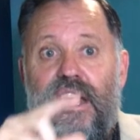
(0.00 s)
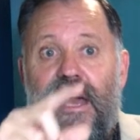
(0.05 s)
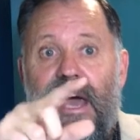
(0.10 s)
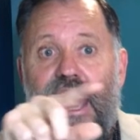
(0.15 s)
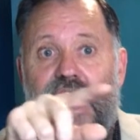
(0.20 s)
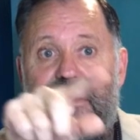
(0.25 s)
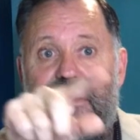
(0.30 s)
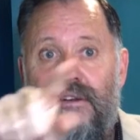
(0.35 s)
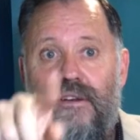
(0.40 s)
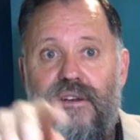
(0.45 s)

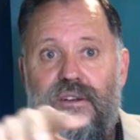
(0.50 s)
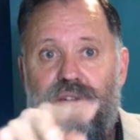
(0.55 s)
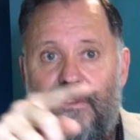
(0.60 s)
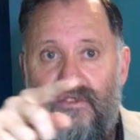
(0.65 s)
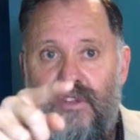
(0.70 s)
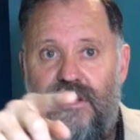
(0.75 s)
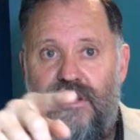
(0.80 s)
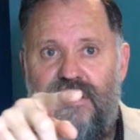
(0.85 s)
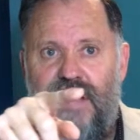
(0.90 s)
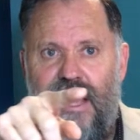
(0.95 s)
And
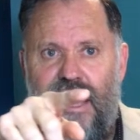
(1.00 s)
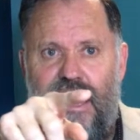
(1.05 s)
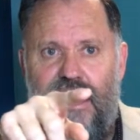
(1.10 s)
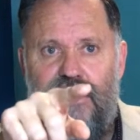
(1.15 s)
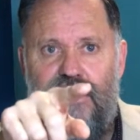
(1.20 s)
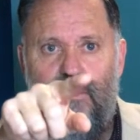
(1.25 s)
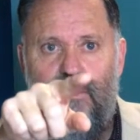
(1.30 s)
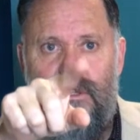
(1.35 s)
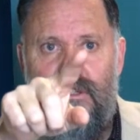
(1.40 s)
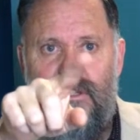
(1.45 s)
this
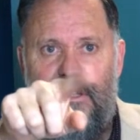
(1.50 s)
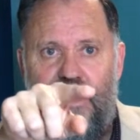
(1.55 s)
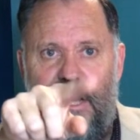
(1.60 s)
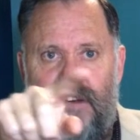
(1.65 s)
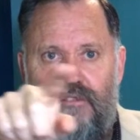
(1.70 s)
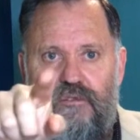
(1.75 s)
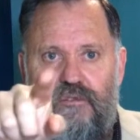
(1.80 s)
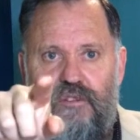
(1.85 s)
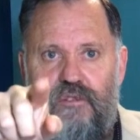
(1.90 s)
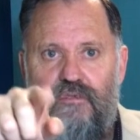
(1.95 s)
has, what's
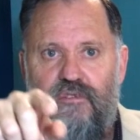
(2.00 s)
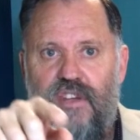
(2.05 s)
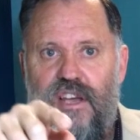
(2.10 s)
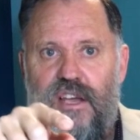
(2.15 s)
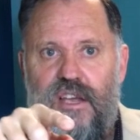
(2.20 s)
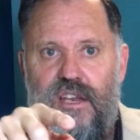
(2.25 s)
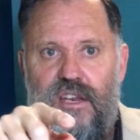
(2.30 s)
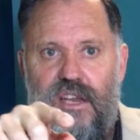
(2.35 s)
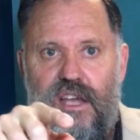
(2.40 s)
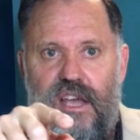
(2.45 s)
that,
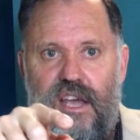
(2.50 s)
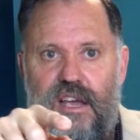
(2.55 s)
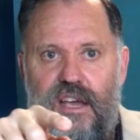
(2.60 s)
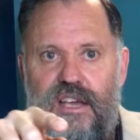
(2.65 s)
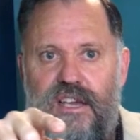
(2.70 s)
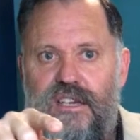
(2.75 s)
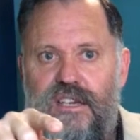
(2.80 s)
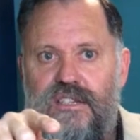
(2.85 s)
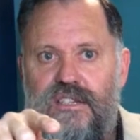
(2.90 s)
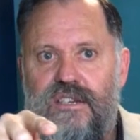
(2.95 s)
15
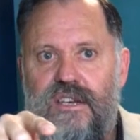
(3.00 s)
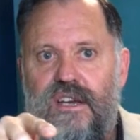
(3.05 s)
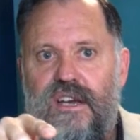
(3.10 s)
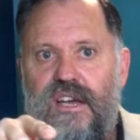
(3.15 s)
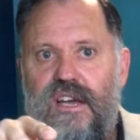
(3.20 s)
keys?